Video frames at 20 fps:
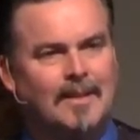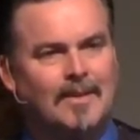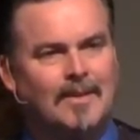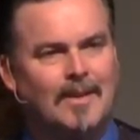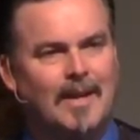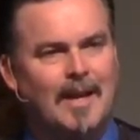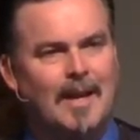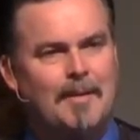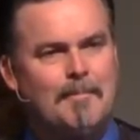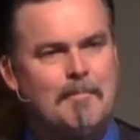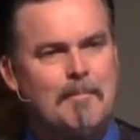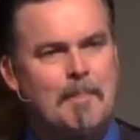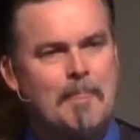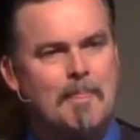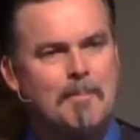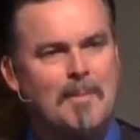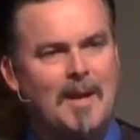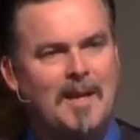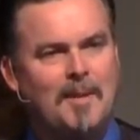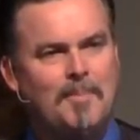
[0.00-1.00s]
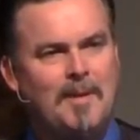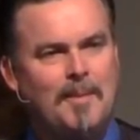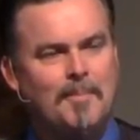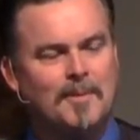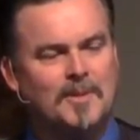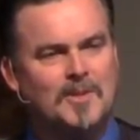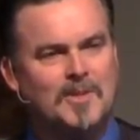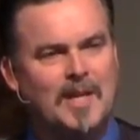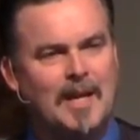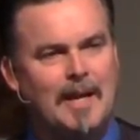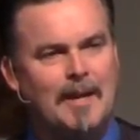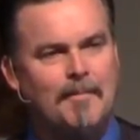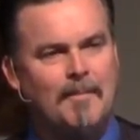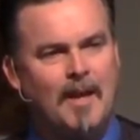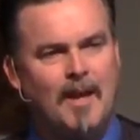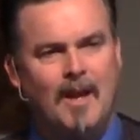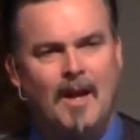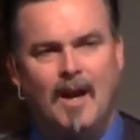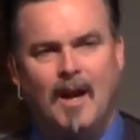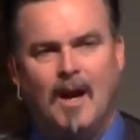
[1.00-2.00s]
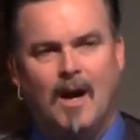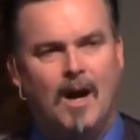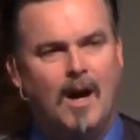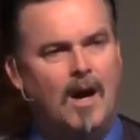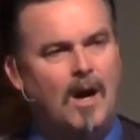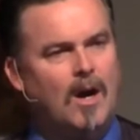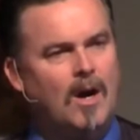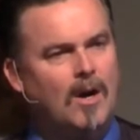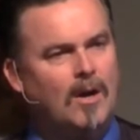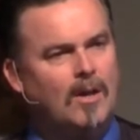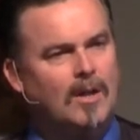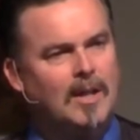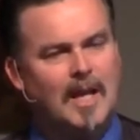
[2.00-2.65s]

Okay? Many people say, Oh,